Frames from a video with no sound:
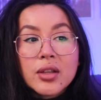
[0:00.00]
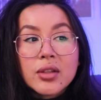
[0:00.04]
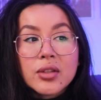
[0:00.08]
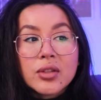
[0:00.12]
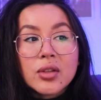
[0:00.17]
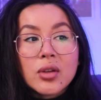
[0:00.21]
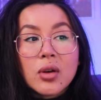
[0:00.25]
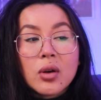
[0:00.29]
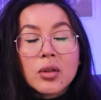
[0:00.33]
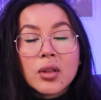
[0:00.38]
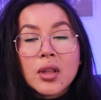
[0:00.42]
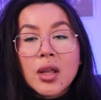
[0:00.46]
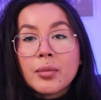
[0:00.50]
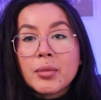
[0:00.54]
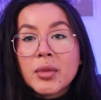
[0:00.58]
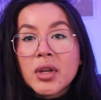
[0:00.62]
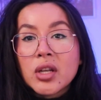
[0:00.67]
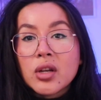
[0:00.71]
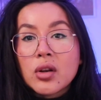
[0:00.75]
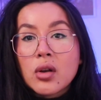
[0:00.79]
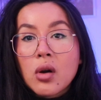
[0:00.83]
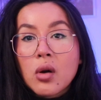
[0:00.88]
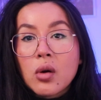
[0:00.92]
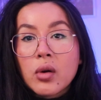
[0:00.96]
So let
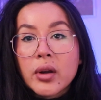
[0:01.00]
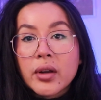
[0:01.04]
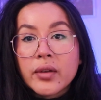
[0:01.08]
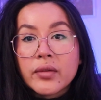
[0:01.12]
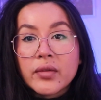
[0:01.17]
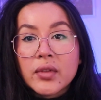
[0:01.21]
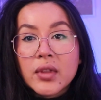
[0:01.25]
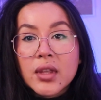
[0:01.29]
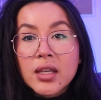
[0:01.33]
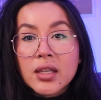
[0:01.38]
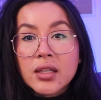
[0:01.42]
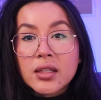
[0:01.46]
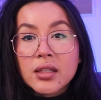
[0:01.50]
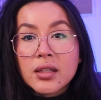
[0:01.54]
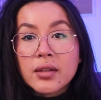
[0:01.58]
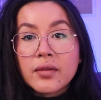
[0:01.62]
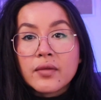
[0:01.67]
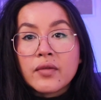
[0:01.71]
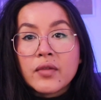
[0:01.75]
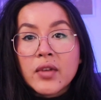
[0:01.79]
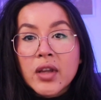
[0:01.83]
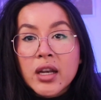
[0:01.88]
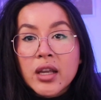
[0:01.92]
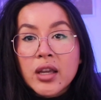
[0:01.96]
me know if this
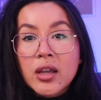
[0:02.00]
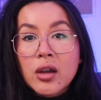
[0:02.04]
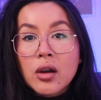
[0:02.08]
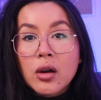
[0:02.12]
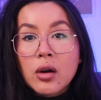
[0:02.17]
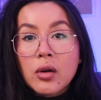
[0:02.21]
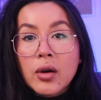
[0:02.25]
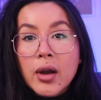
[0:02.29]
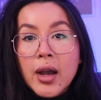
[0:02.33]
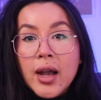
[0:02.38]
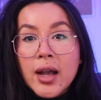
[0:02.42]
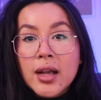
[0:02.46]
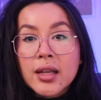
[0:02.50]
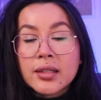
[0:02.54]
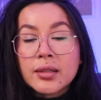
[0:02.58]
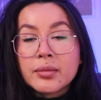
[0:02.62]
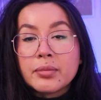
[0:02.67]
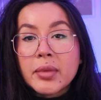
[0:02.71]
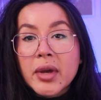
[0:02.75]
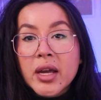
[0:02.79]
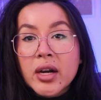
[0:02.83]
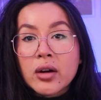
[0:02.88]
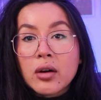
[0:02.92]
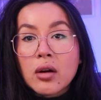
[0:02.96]
video has
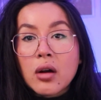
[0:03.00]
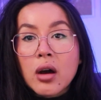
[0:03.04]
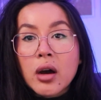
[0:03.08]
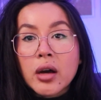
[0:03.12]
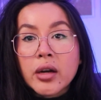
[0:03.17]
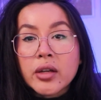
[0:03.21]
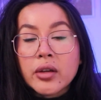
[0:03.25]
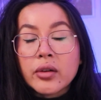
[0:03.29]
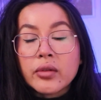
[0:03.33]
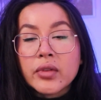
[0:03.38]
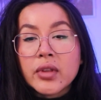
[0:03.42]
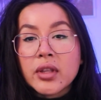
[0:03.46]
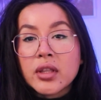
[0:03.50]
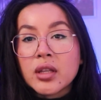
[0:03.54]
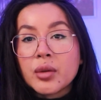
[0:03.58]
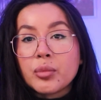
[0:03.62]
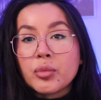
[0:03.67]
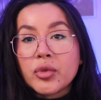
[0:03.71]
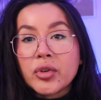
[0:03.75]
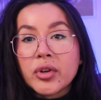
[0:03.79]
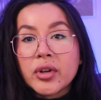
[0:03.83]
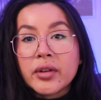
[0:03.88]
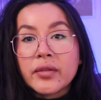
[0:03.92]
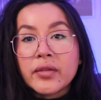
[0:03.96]
better audio than the
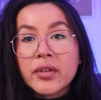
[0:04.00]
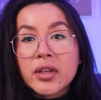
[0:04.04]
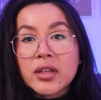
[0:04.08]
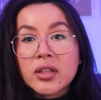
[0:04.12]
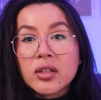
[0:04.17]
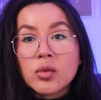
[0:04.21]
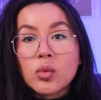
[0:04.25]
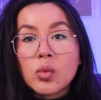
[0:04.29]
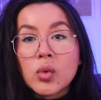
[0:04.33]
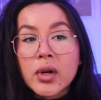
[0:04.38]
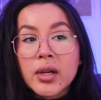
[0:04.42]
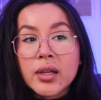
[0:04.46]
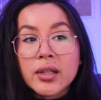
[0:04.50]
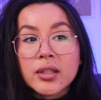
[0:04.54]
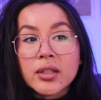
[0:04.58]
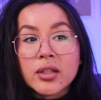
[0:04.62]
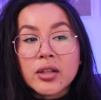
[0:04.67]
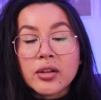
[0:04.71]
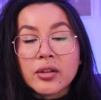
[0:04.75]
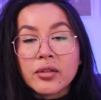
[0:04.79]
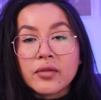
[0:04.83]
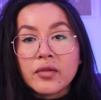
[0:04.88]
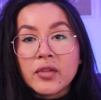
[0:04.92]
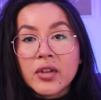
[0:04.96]
previous
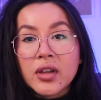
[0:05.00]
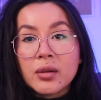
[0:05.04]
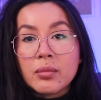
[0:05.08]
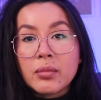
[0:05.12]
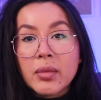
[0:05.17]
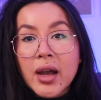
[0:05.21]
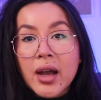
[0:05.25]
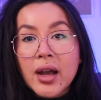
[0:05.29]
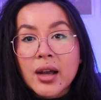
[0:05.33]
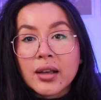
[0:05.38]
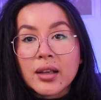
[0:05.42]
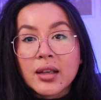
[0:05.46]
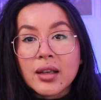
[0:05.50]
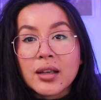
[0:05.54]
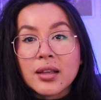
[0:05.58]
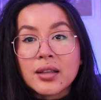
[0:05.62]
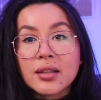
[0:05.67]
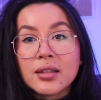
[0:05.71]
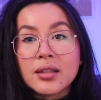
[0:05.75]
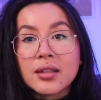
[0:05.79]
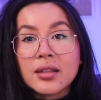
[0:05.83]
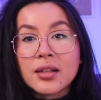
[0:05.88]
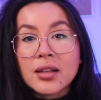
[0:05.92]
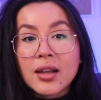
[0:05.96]
ones. Your feedback
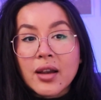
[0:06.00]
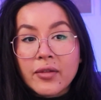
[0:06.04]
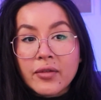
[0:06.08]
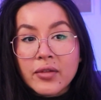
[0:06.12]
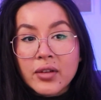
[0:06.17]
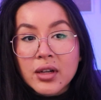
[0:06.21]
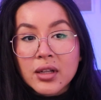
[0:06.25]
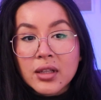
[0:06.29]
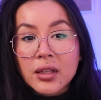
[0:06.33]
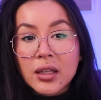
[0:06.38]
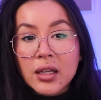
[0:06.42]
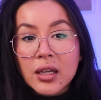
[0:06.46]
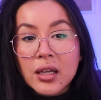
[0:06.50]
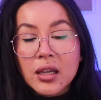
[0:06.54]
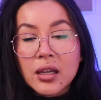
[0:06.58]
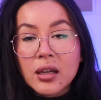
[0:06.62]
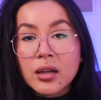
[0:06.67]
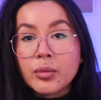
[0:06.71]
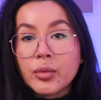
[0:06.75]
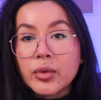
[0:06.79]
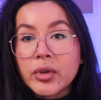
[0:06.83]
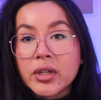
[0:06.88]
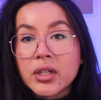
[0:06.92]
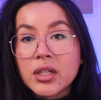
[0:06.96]
is definitely
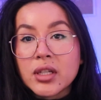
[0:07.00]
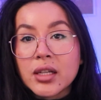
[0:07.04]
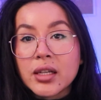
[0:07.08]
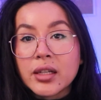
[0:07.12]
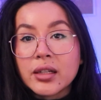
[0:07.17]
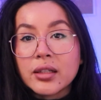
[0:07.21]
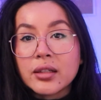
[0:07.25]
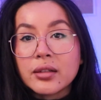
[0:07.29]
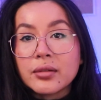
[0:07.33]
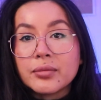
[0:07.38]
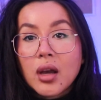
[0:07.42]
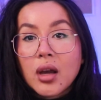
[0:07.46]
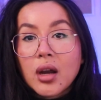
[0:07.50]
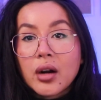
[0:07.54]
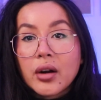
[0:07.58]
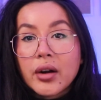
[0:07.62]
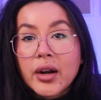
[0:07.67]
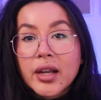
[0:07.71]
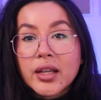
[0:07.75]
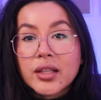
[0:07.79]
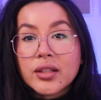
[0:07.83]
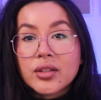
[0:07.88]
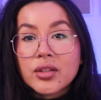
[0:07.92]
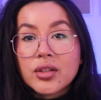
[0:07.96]
appreciated. All
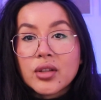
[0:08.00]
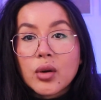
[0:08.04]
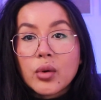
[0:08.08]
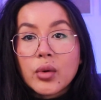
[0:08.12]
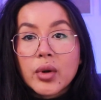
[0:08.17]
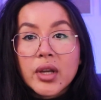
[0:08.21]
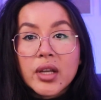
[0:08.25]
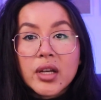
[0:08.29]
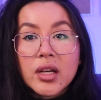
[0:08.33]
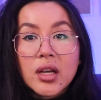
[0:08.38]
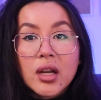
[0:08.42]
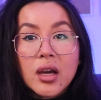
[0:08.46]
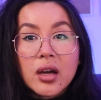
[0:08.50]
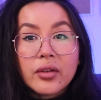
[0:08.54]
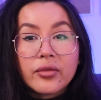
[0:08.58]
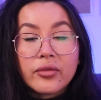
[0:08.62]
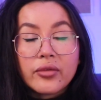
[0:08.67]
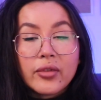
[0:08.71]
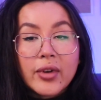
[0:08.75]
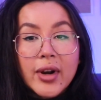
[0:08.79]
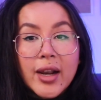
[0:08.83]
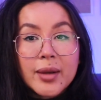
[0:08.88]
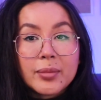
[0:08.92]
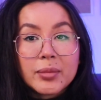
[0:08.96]
right, so
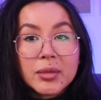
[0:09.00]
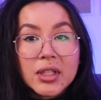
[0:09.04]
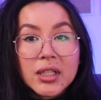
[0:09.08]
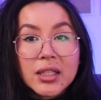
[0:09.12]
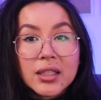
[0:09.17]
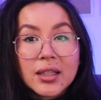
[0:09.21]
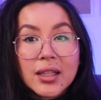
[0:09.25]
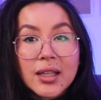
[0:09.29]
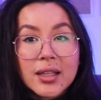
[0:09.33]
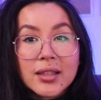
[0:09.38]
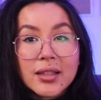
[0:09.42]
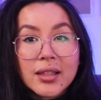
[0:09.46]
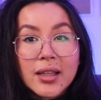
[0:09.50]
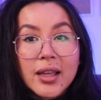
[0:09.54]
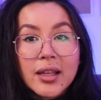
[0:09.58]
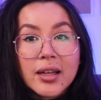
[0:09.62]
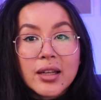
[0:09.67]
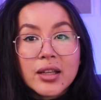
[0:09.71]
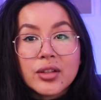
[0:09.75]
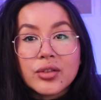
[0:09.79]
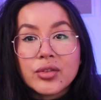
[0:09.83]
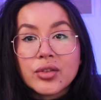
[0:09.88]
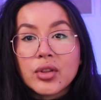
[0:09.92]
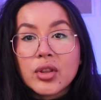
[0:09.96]
enough rambling. Let's
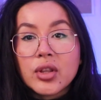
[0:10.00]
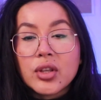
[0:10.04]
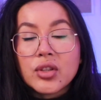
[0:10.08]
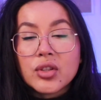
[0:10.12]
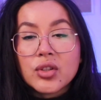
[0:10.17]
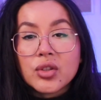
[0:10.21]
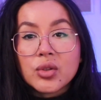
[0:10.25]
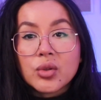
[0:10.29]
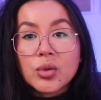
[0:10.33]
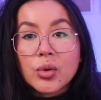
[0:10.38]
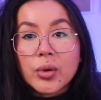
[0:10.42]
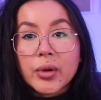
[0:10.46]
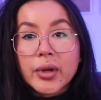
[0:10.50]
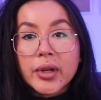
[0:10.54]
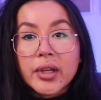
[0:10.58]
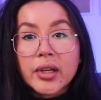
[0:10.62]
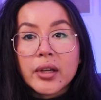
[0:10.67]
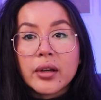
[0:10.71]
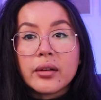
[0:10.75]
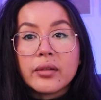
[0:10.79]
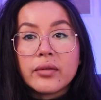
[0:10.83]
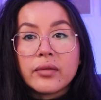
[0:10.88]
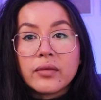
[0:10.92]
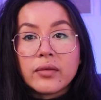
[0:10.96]
get into the
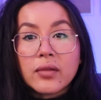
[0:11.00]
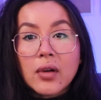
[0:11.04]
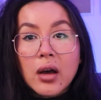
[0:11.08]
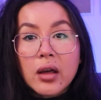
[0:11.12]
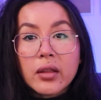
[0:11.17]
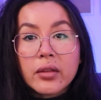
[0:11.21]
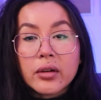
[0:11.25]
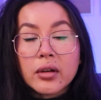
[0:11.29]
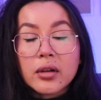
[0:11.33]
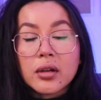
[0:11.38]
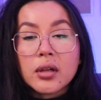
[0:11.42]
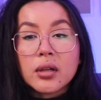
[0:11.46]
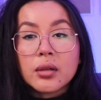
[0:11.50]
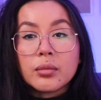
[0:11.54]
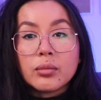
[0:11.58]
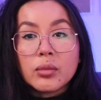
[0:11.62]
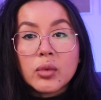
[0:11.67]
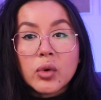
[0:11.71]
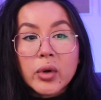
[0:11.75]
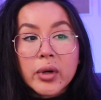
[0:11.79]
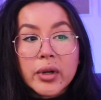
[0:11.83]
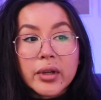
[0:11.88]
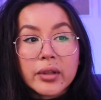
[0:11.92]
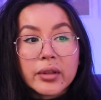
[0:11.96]
story of Father
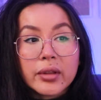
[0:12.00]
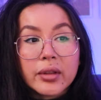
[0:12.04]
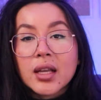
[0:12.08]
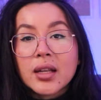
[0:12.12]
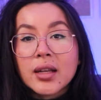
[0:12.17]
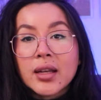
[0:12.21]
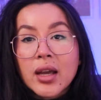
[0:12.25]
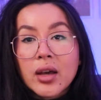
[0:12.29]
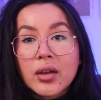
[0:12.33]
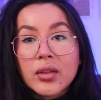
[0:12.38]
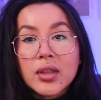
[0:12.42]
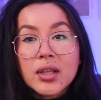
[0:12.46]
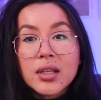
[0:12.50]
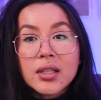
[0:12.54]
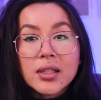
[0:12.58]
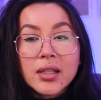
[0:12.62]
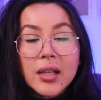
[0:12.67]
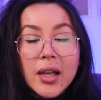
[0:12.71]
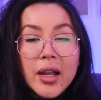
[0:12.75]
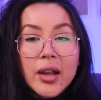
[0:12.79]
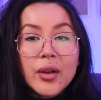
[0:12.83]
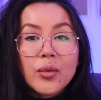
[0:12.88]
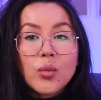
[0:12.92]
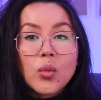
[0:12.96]
Amorth. Now, this
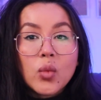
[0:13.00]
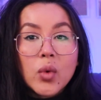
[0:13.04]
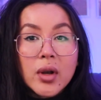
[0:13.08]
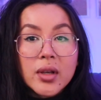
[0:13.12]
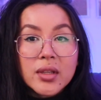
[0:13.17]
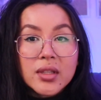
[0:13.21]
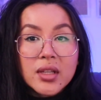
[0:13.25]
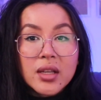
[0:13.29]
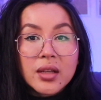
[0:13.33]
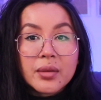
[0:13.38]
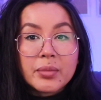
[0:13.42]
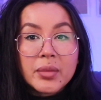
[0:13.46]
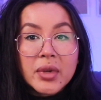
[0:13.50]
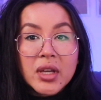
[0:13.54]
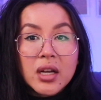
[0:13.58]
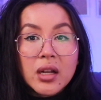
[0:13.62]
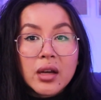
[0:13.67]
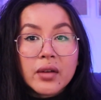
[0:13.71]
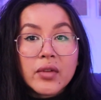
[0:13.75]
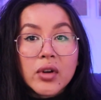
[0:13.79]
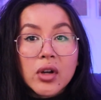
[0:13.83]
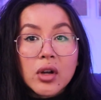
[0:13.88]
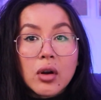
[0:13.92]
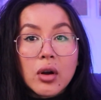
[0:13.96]
guy was a bit
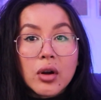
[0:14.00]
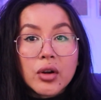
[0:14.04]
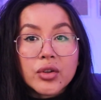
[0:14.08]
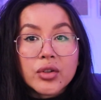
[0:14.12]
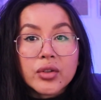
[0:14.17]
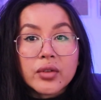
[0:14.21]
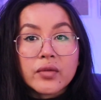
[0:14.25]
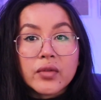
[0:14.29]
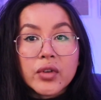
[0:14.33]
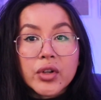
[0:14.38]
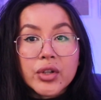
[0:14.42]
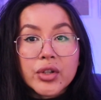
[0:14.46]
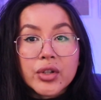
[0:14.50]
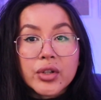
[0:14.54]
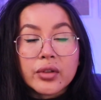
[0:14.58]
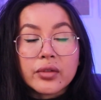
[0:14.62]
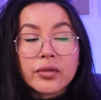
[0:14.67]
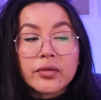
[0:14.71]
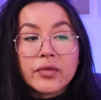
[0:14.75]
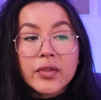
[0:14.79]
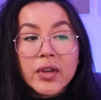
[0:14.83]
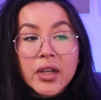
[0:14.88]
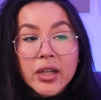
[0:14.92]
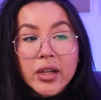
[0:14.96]
of a controversial
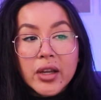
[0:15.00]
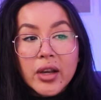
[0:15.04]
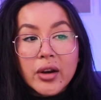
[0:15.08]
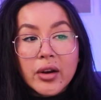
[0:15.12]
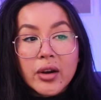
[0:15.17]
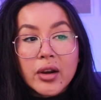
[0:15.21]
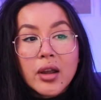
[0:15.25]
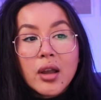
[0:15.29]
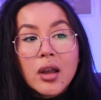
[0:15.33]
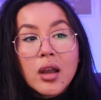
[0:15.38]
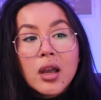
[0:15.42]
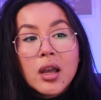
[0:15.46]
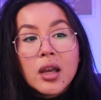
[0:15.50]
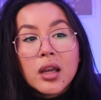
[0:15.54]
figure.